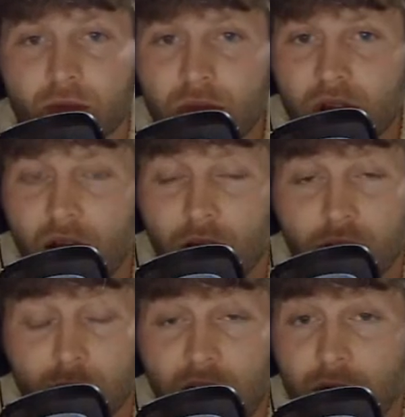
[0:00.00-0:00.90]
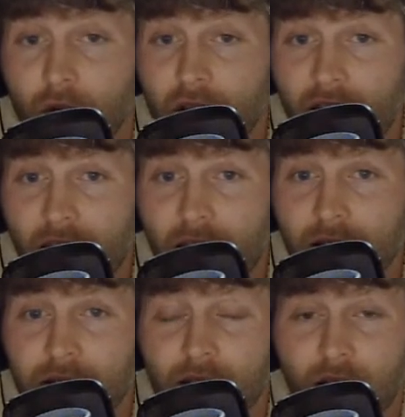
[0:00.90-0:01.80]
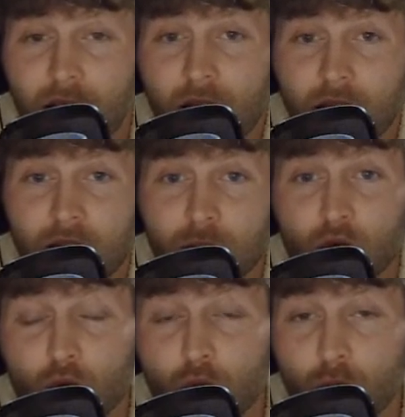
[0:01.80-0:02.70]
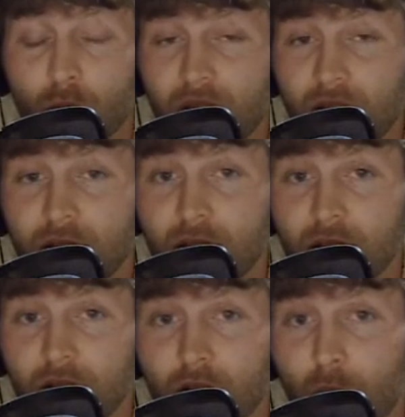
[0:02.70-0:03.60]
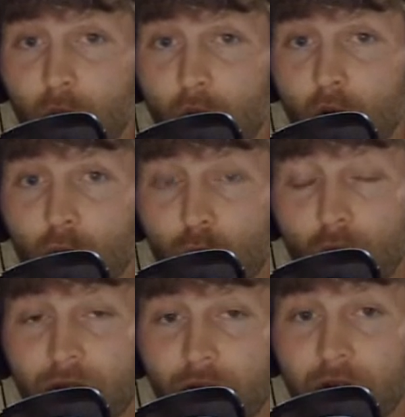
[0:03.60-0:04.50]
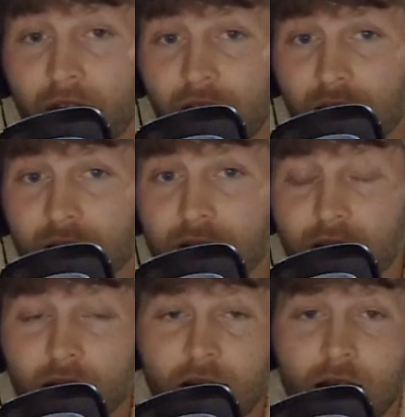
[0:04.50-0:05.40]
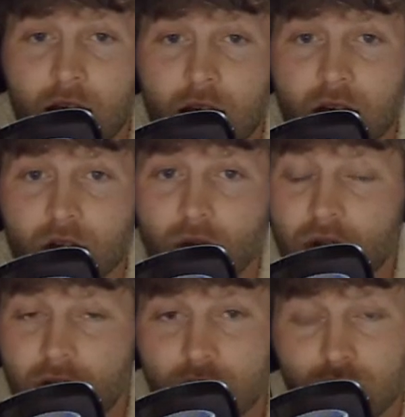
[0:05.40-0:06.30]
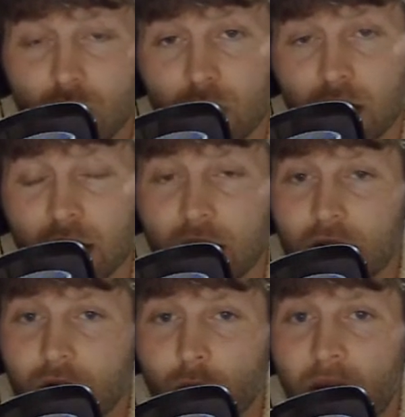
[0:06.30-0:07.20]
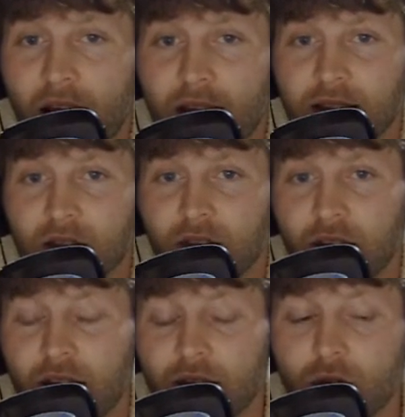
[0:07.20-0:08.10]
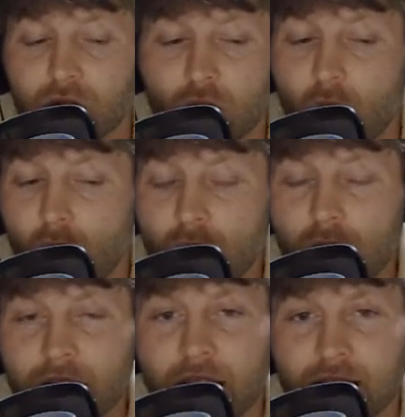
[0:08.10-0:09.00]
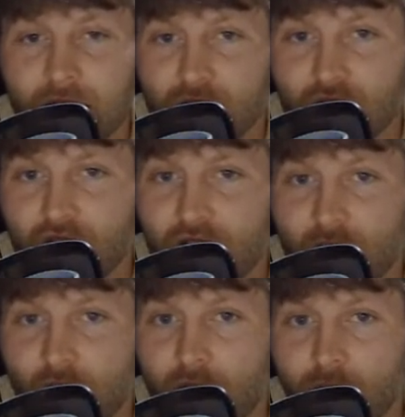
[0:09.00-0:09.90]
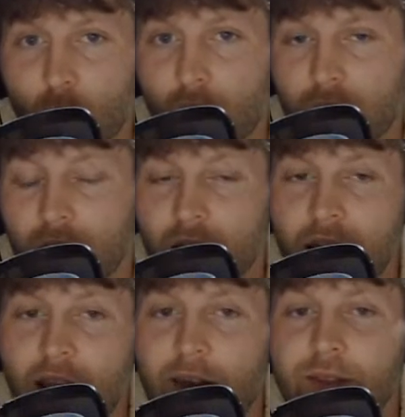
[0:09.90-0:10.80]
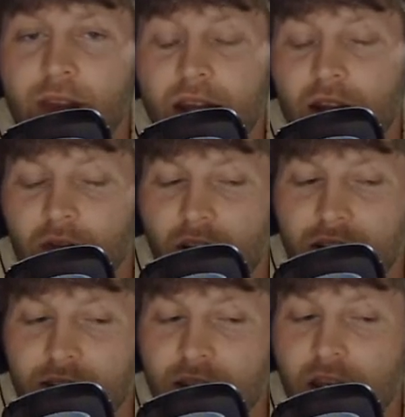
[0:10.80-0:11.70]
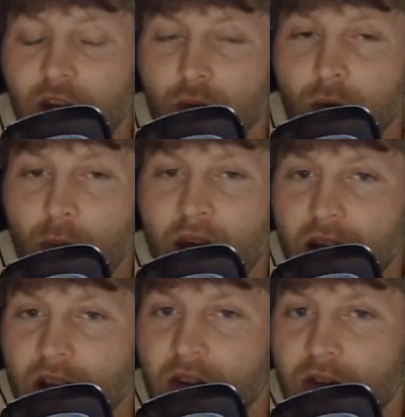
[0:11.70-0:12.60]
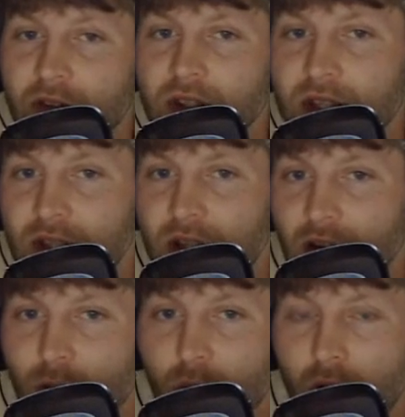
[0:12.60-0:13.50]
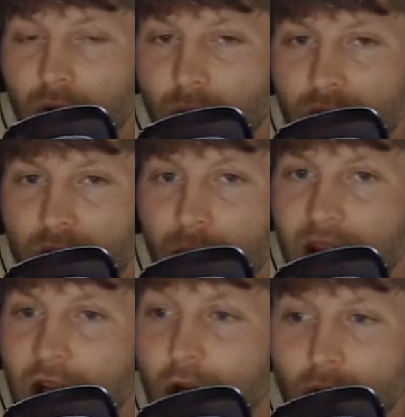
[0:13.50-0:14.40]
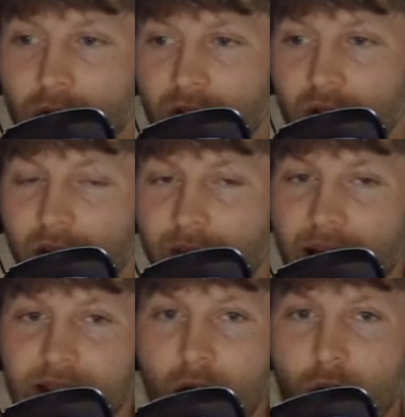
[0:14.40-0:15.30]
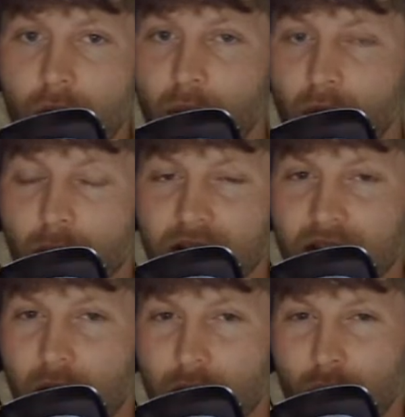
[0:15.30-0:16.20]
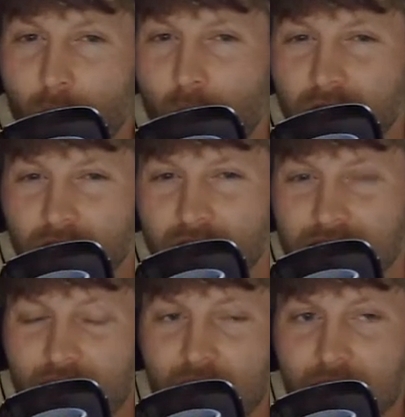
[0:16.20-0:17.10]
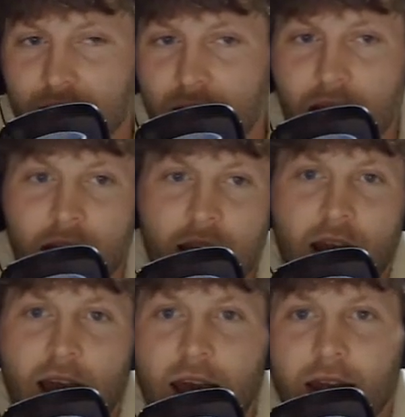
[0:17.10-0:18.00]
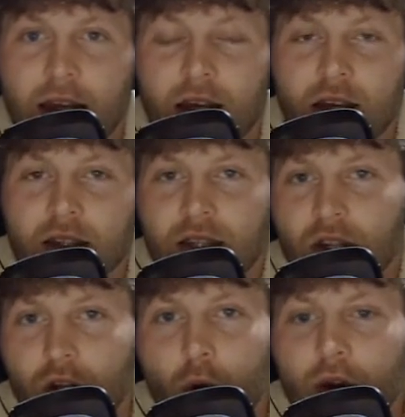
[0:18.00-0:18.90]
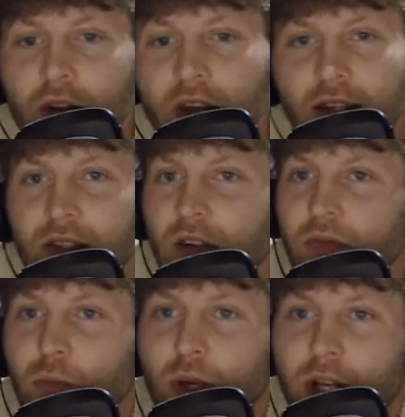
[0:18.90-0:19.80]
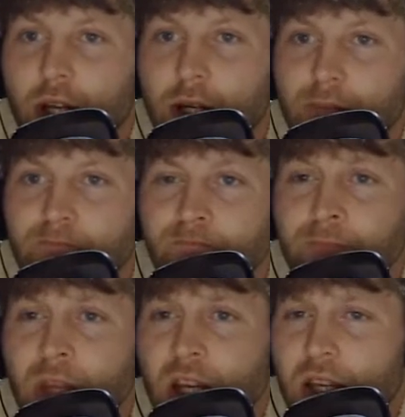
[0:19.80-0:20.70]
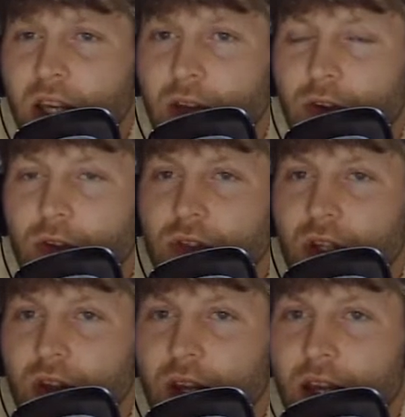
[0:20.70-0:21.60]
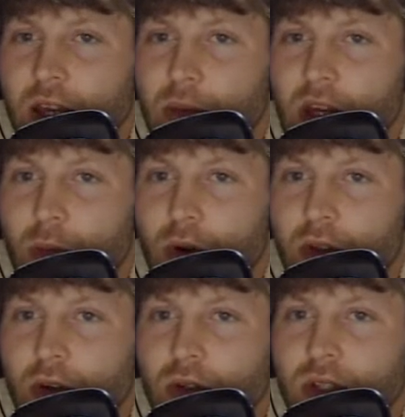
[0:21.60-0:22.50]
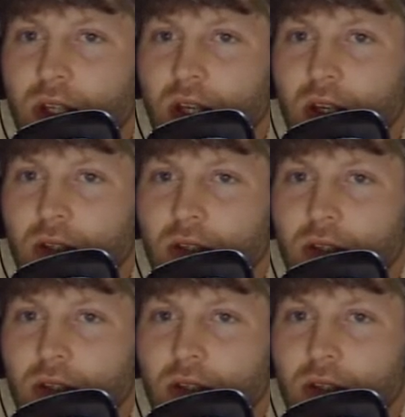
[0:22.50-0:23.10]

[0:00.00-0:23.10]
like them to have good hands. I like them to meet the ball with their hands. Don't let it get into their pads, stuff like that. Those are all little things that I just check off quick. And then if I see repetitive stuff, what I'll do is I'll make a note of it. And that's how I build my scouting reports on these guys, and continue to go into that stuff. But yeah, if you're interested in that, hit me up on those things.